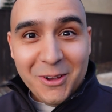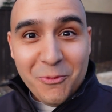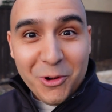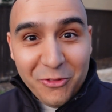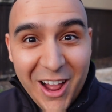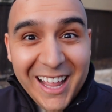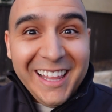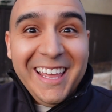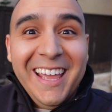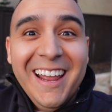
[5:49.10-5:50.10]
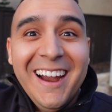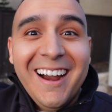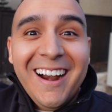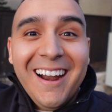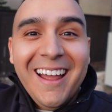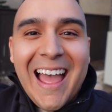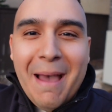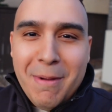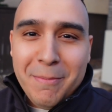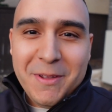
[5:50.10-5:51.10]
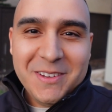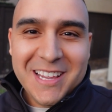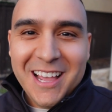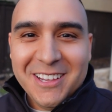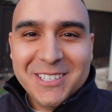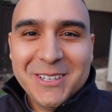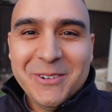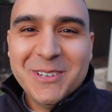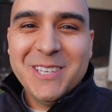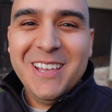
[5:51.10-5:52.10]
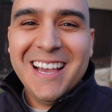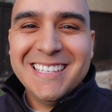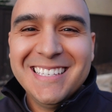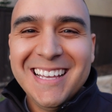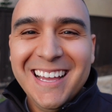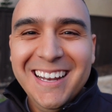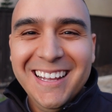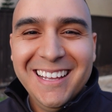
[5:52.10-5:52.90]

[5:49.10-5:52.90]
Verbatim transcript: we're finally here at my brother's house. We'll see you guys inside.